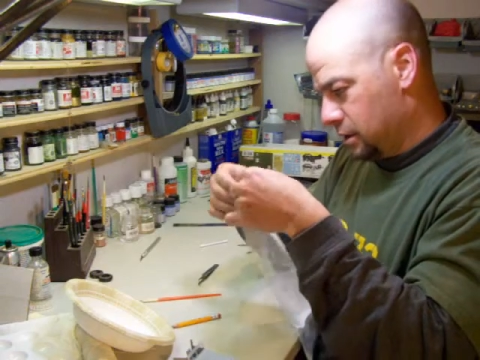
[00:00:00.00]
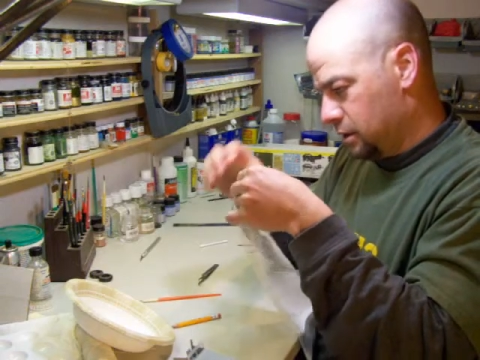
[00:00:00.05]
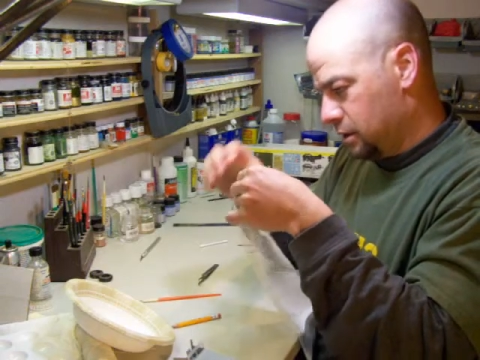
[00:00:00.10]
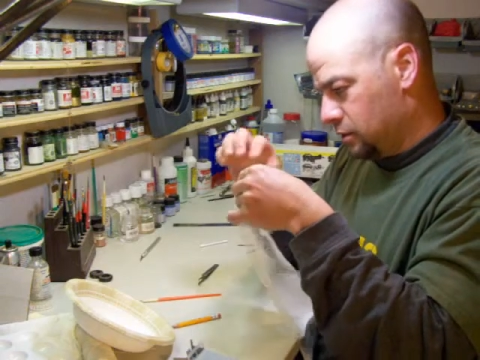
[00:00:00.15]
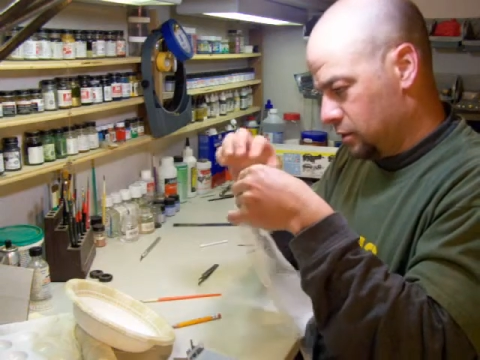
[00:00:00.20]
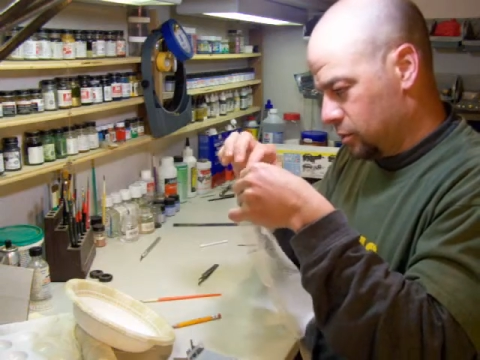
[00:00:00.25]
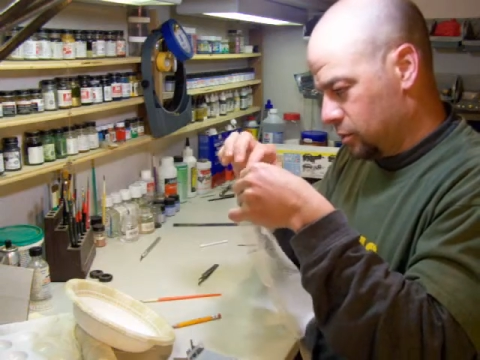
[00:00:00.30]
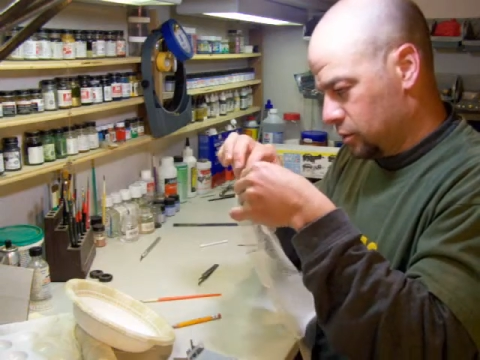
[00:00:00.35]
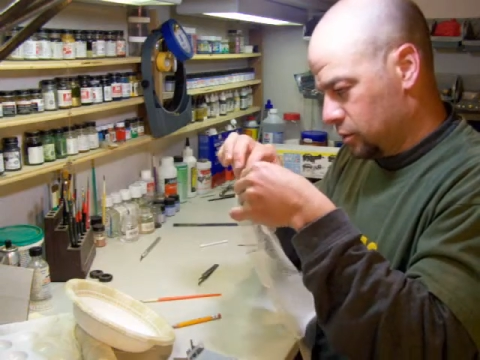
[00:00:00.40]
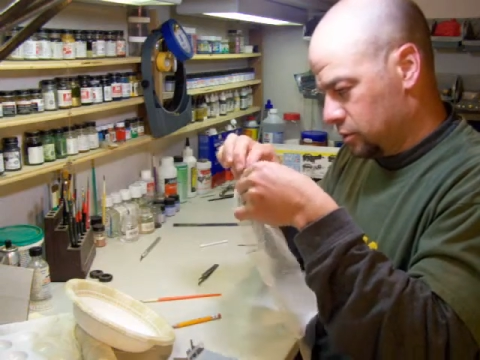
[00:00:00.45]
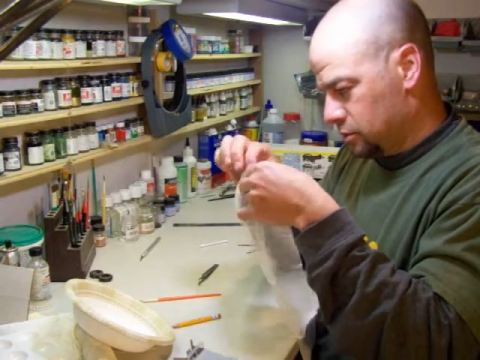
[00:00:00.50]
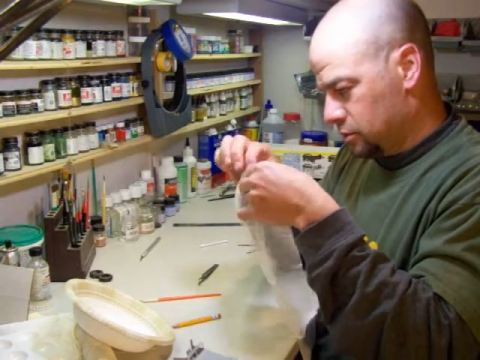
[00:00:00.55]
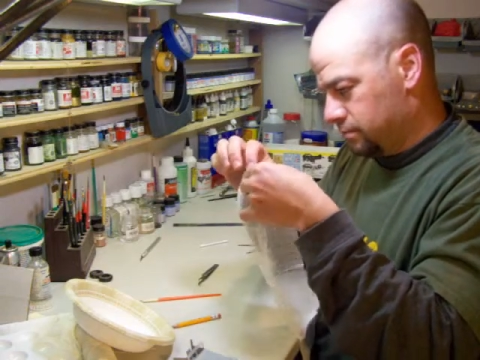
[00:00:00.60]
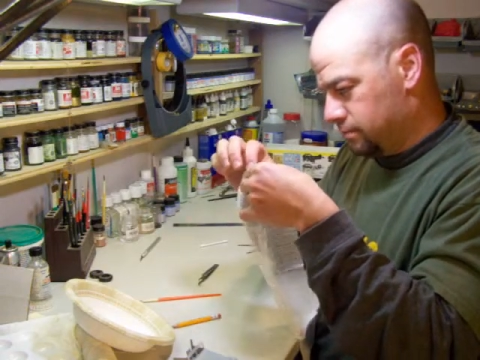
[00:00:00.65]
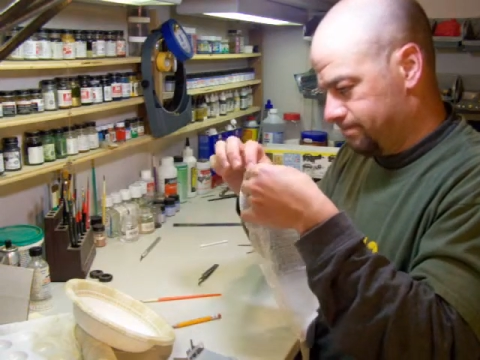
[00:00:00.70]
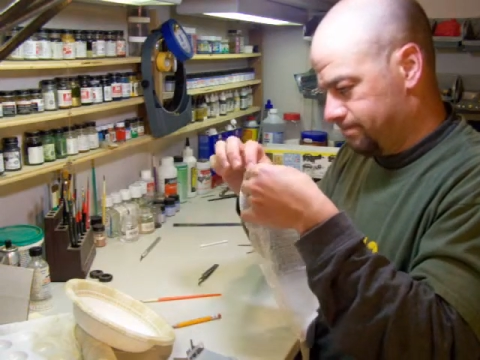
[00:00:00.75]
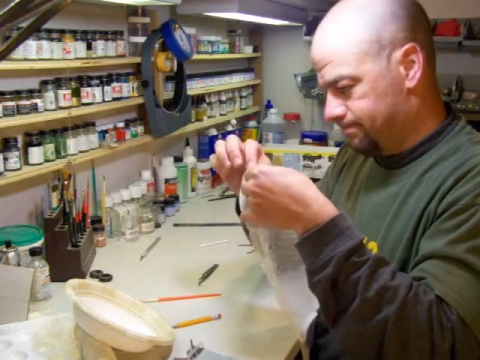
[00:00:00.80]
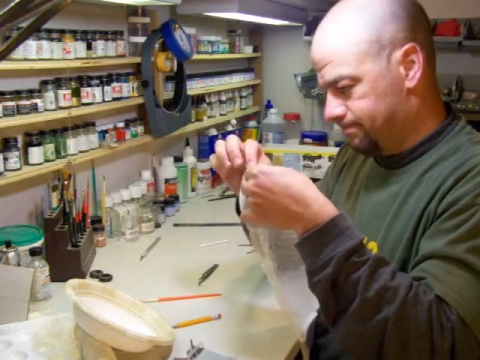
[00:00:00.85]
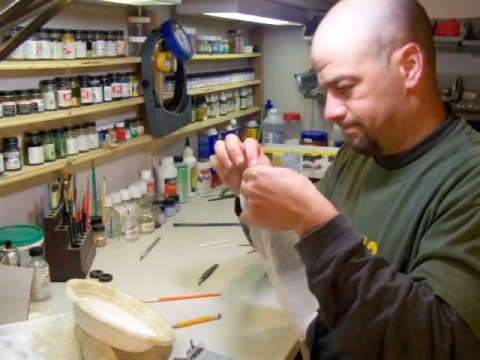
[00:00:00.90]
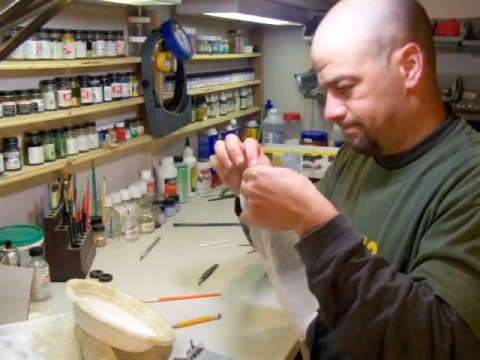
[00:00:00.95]
It almost
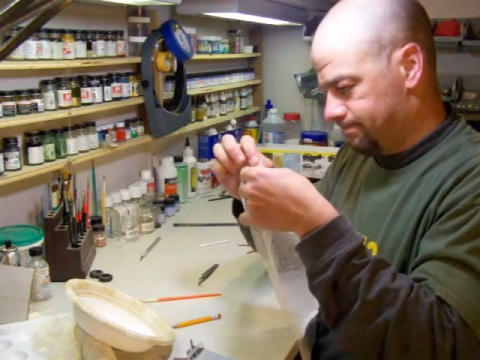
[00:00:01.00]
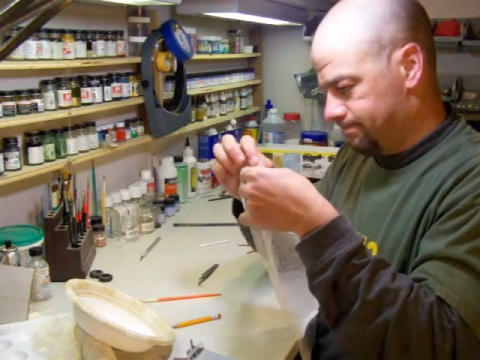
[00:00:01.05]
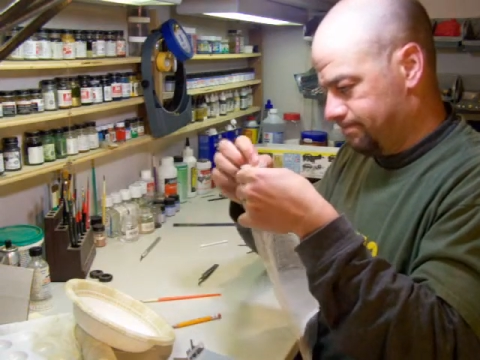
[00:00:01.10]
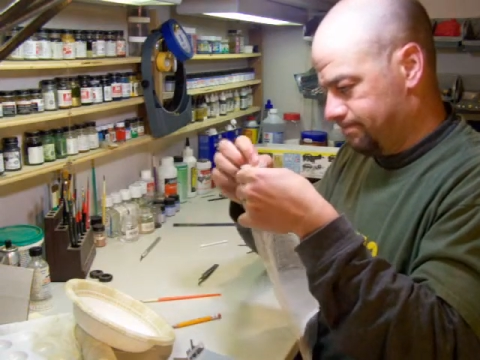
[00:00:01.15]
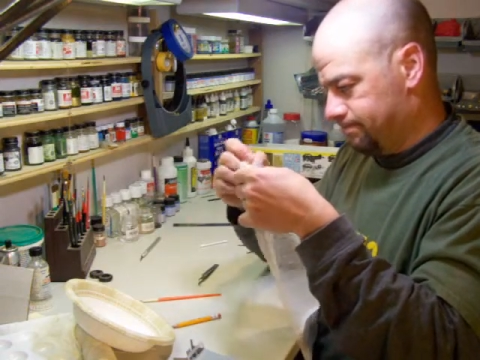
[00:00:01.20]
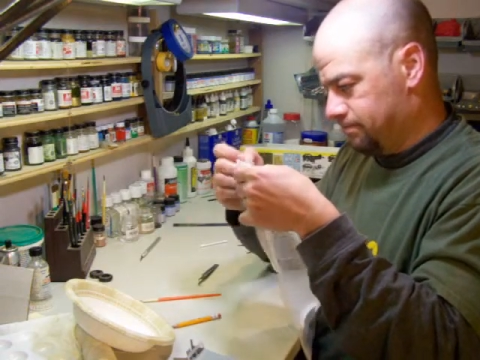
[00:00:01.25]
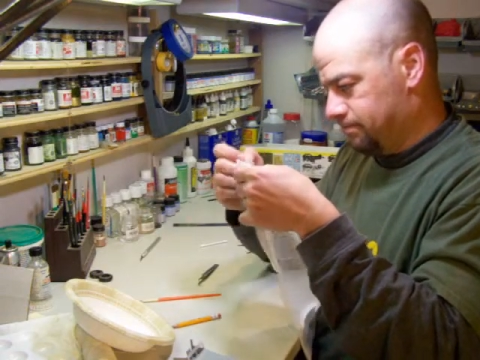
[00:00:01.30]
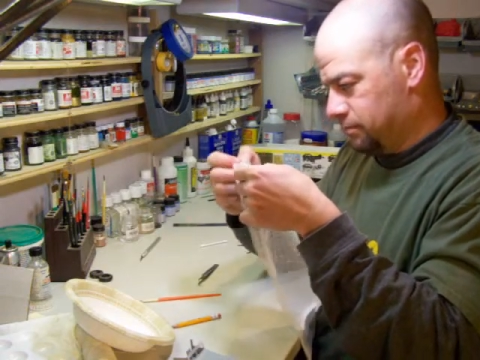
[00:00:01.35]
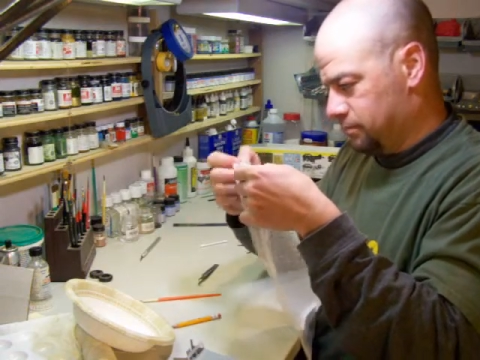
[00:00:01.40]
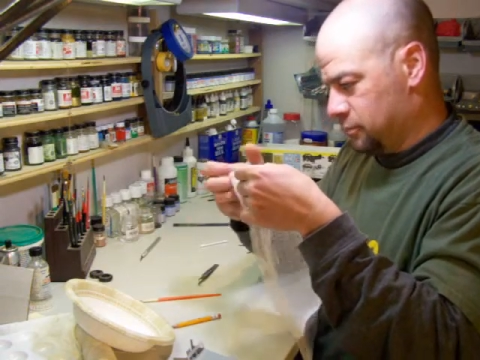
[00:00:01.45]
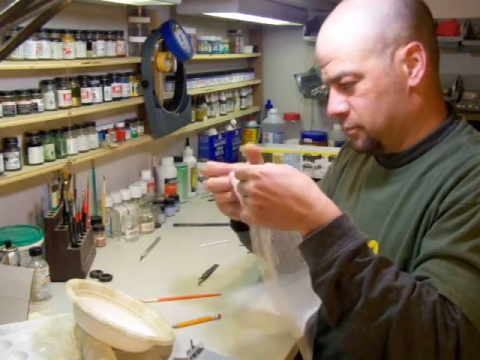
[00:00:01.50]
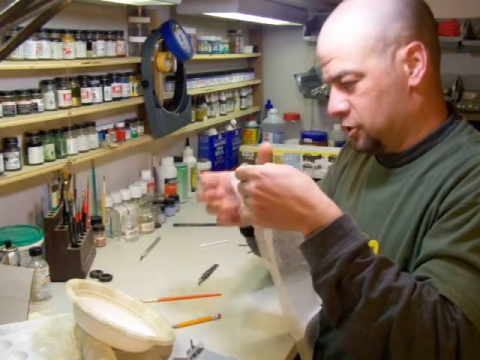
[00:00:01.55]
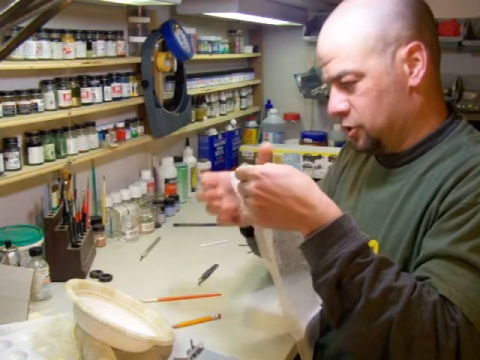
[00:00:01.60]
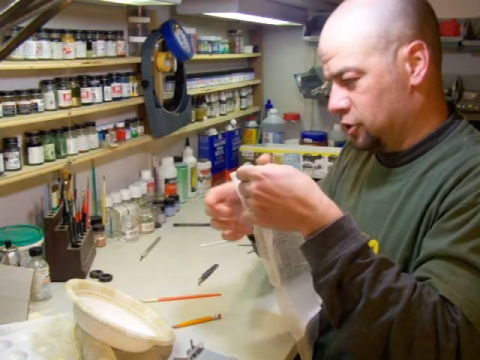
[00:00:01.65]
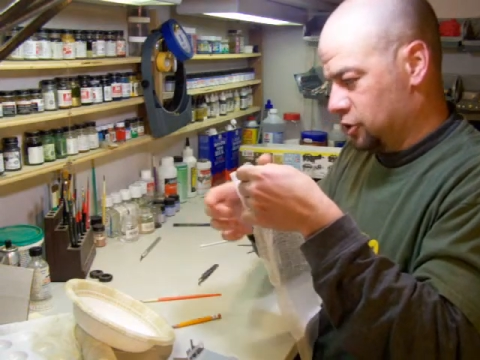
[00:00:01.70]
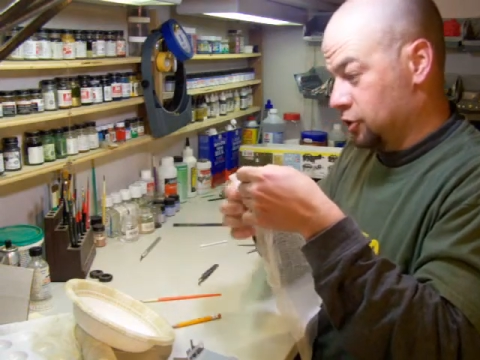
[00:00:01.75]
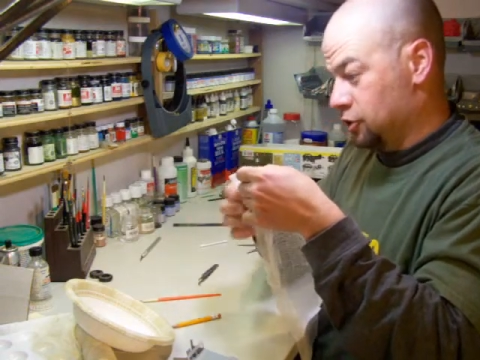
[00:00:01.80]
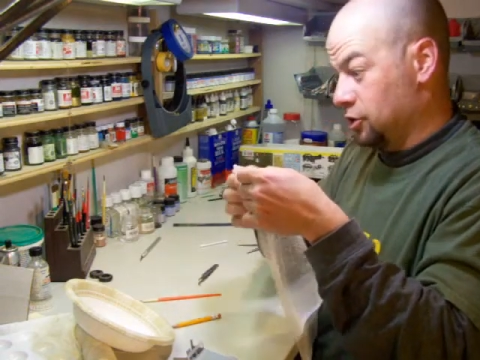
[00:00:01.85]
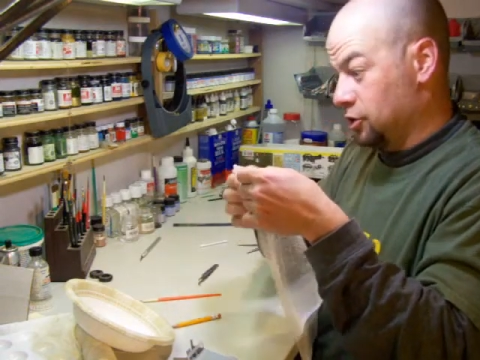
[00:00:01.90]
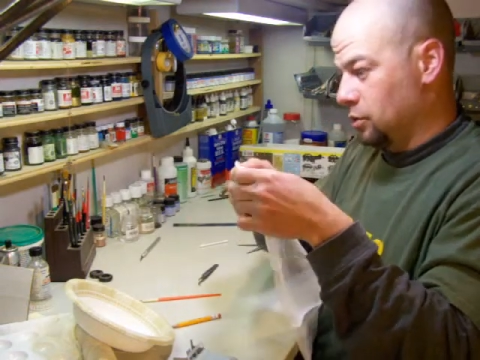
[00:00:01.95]

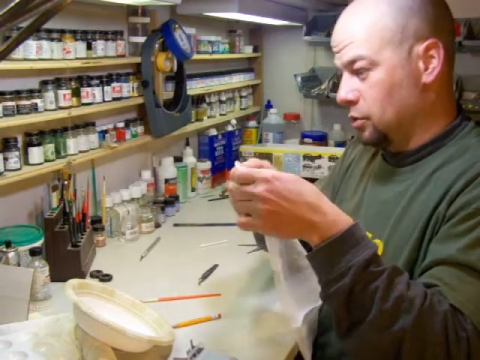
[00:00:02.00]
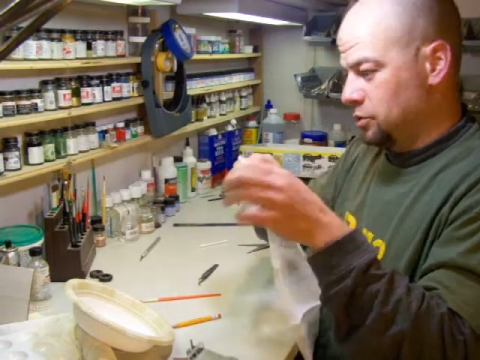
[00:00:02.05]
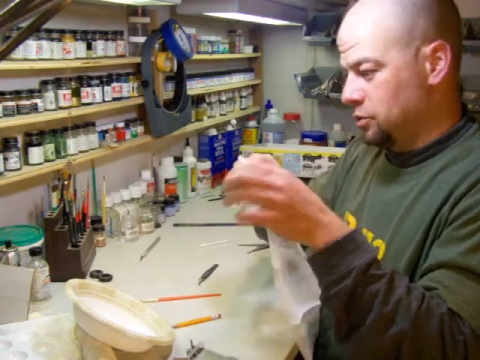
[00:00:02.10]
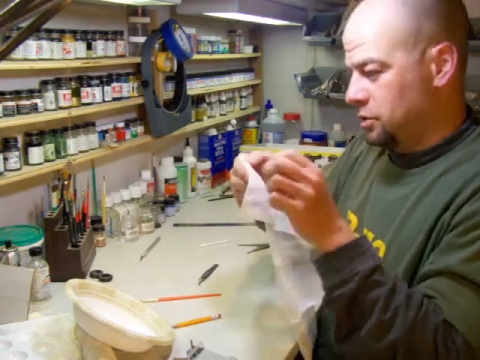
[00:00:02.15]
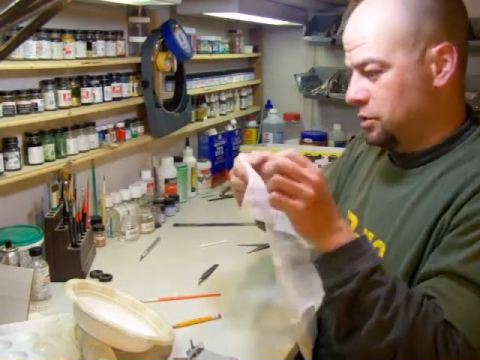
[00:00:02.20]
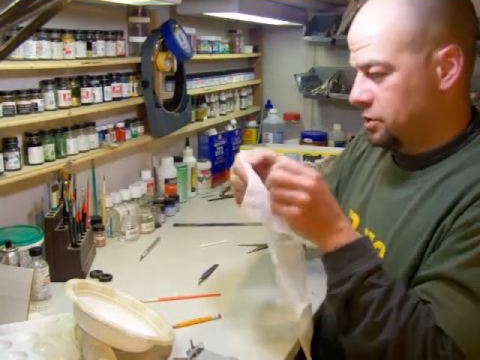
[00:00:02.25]
sews